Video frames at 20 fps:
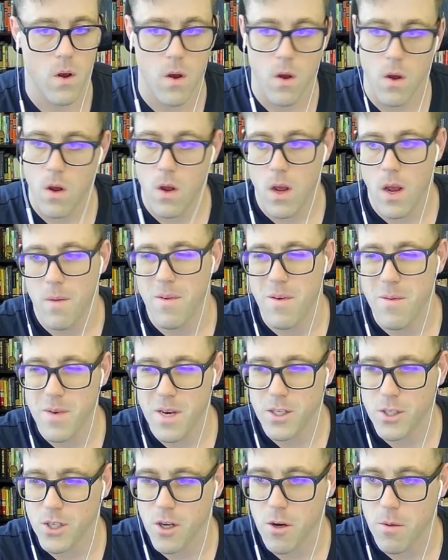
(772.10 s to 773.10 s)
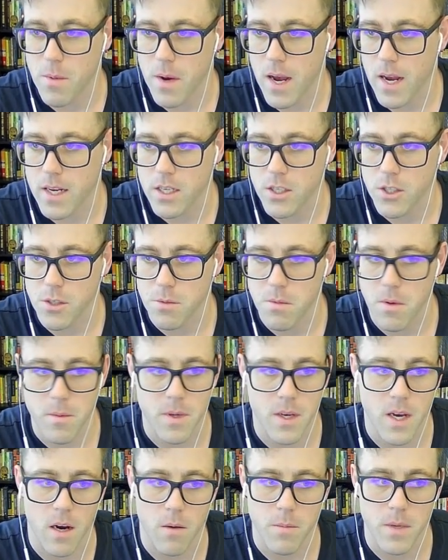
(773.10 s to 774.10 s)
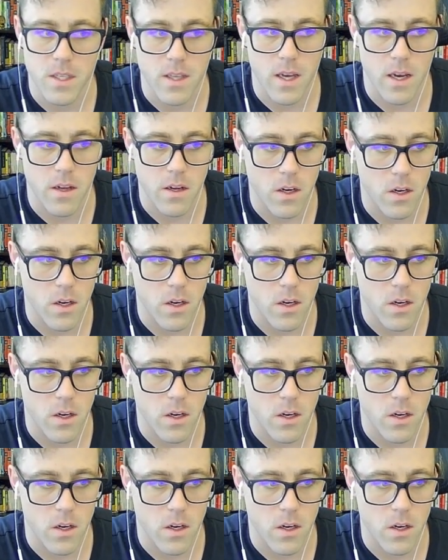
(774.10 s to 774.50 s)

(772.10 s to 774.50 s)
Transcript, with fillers: Maybe I should go back and just maybe I'll make that a